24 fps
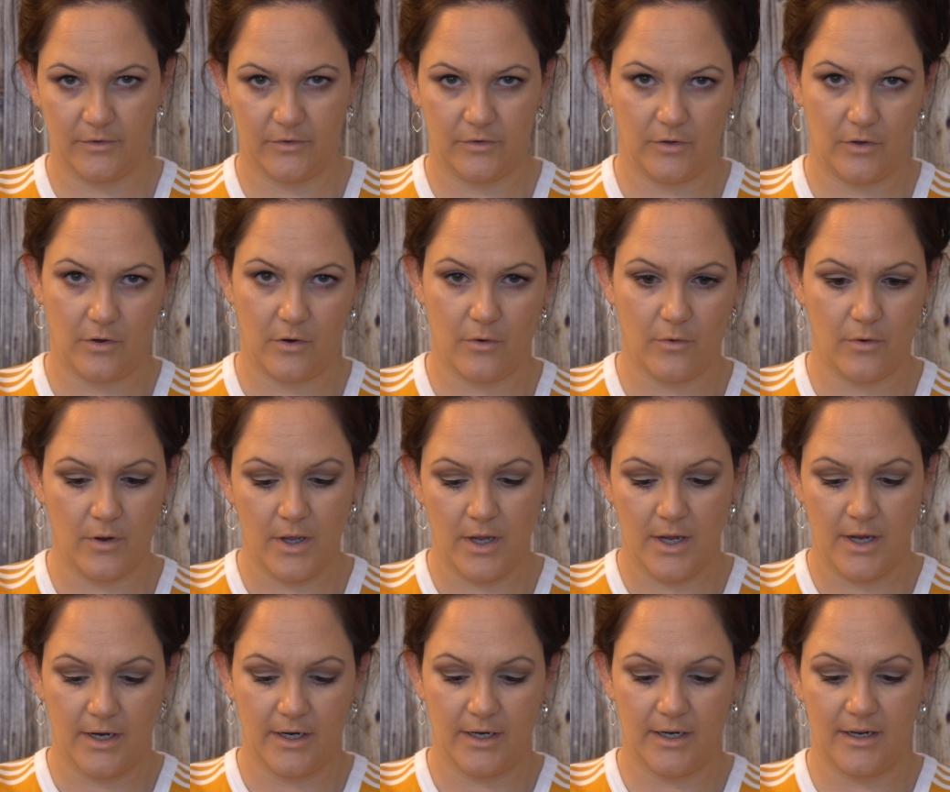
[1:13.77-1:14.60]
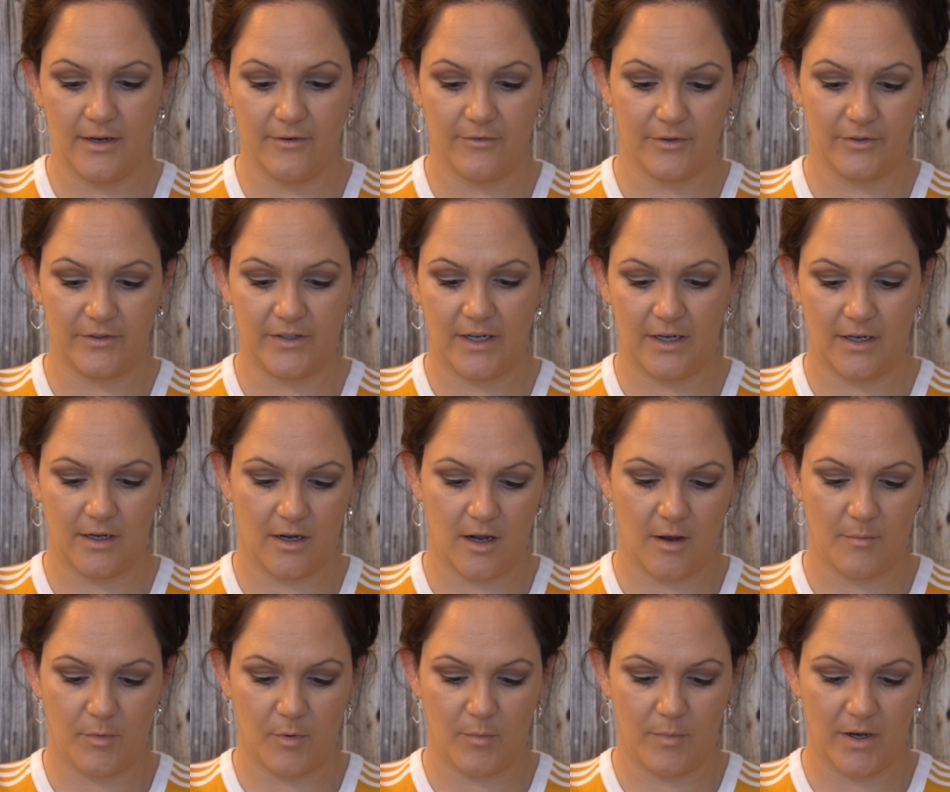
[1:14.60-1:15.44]
So give or take a
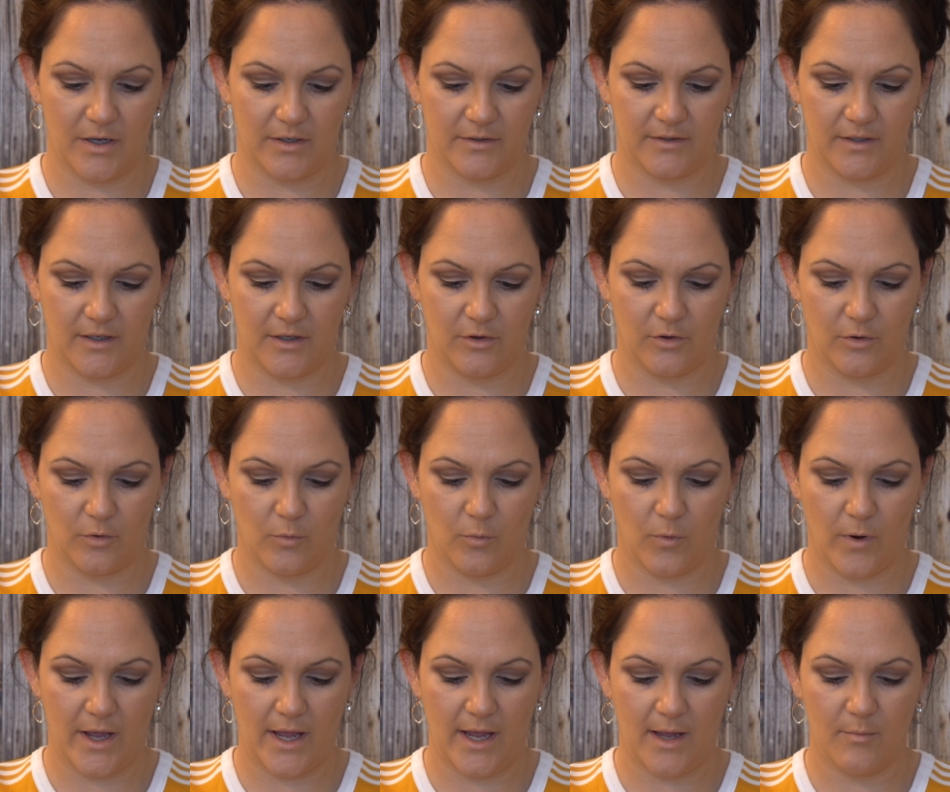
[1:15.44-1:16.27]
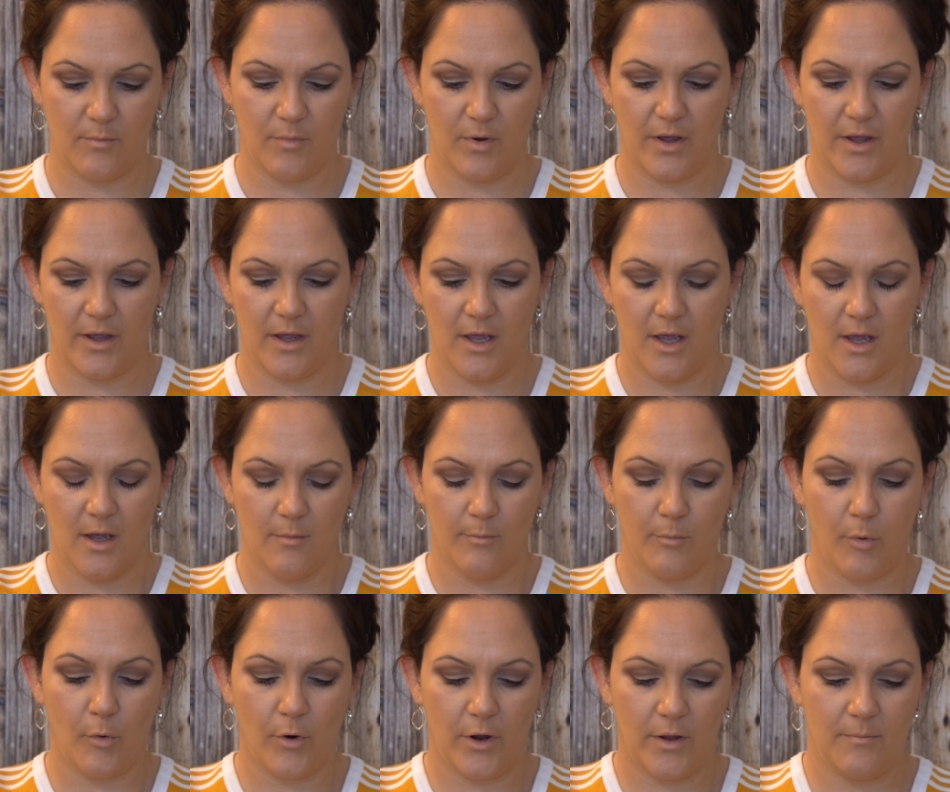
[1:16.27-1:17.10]
couple bucks either way, but
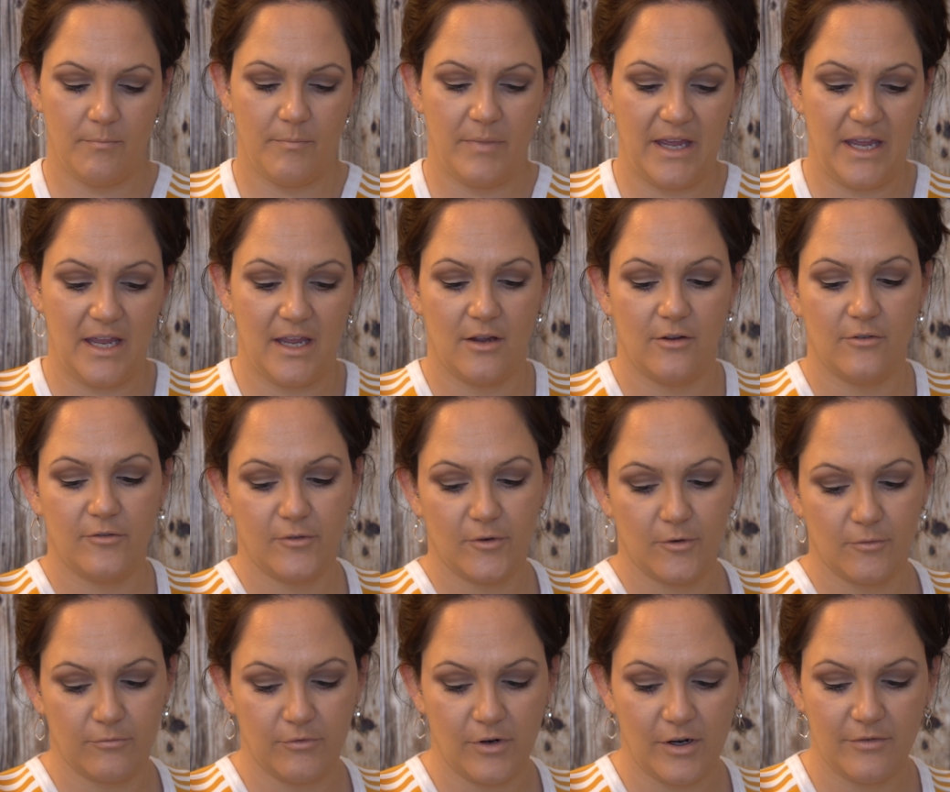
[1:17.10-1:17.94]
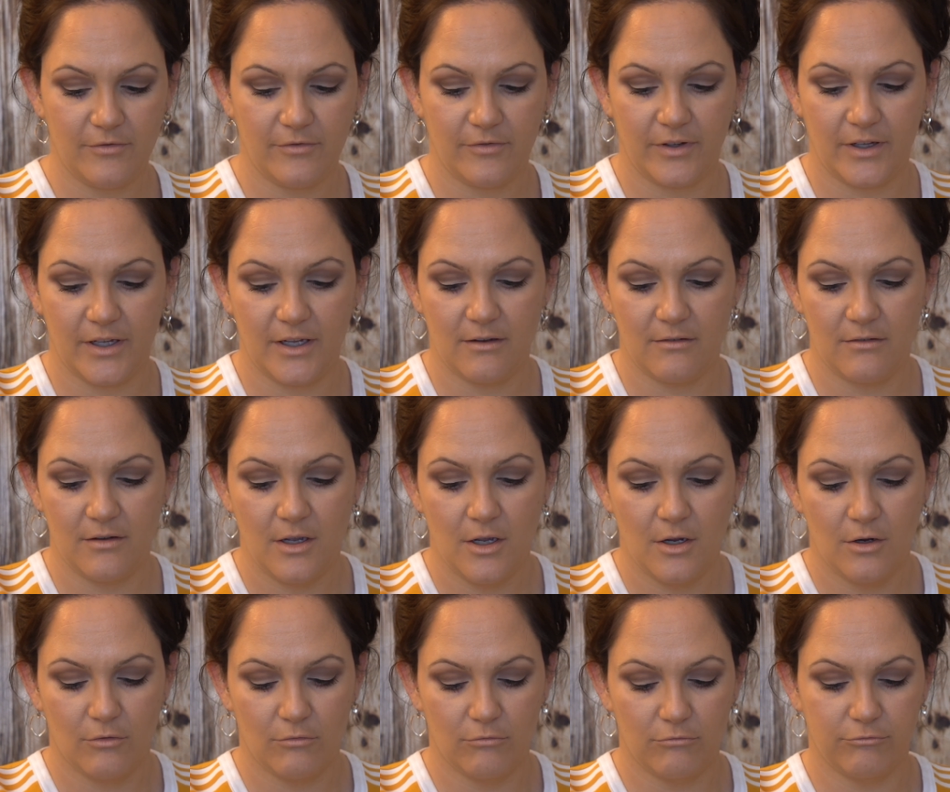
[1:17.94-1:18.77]
point being, for roughly
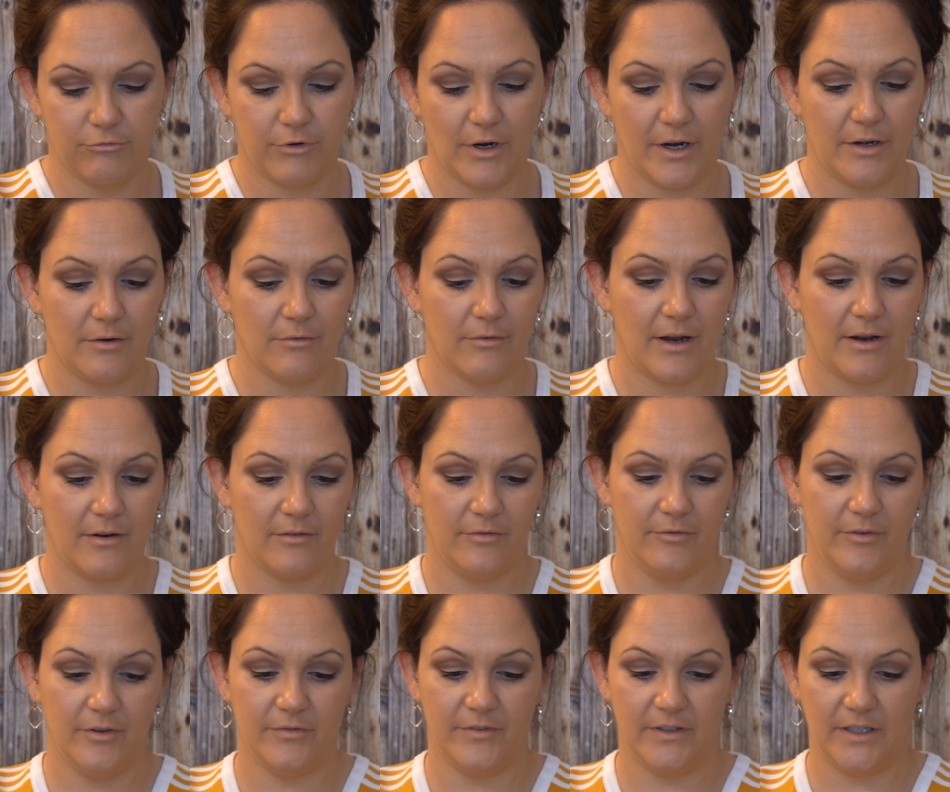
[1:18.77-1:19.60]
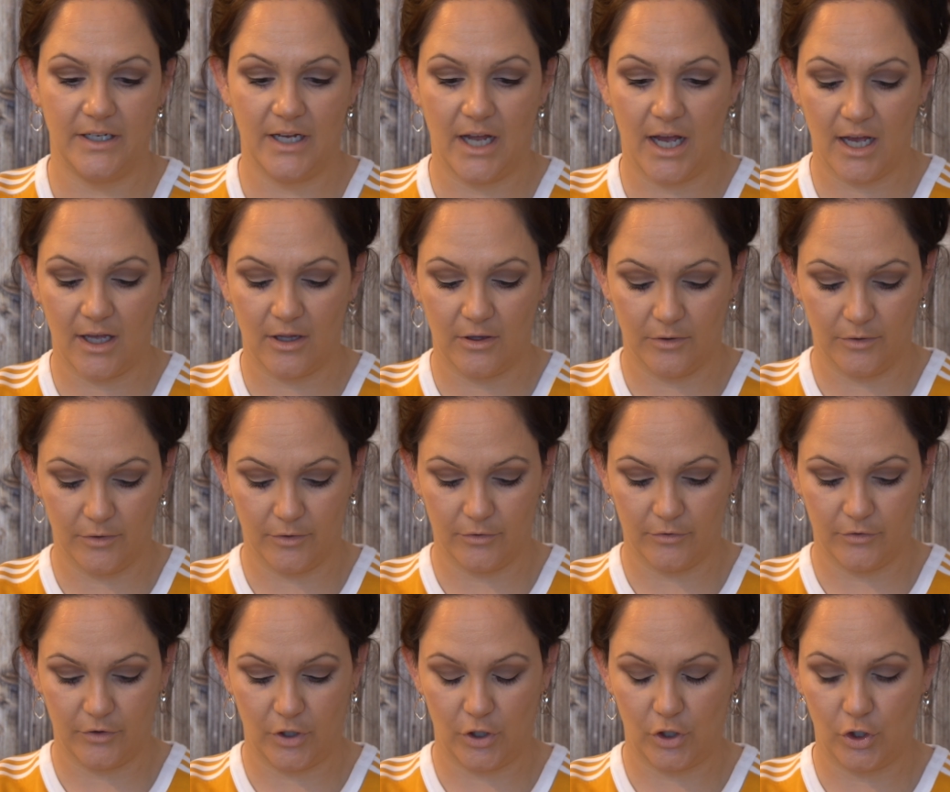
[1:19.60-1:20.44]
right around
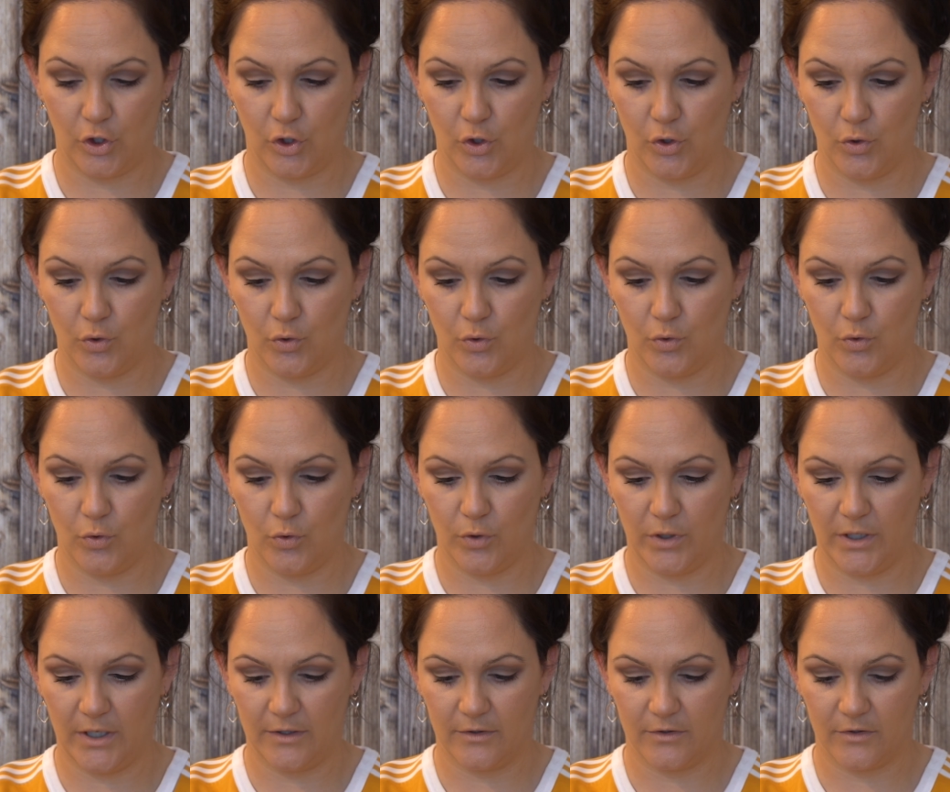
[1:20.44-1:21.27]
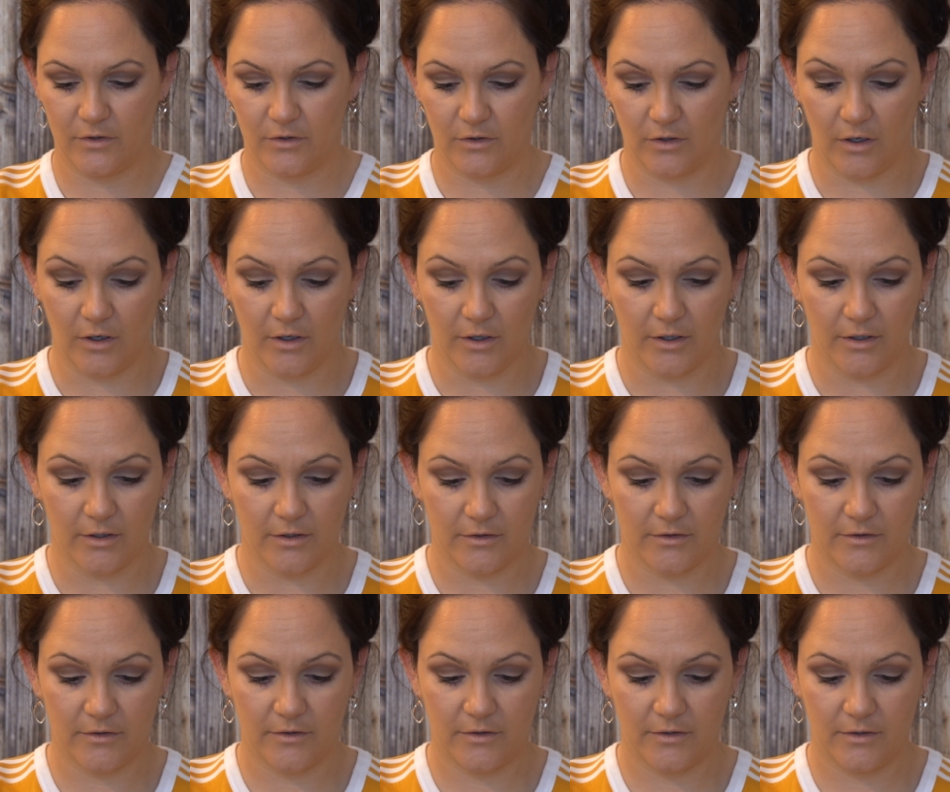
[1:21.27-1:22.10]
$50, you can
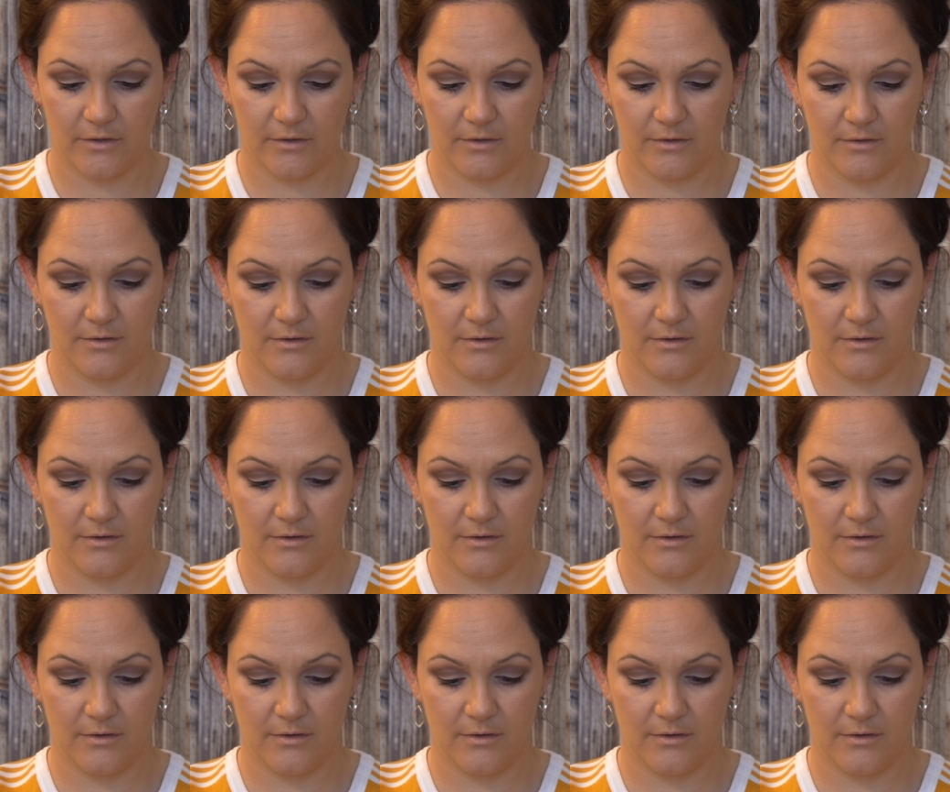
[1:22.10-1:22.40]
start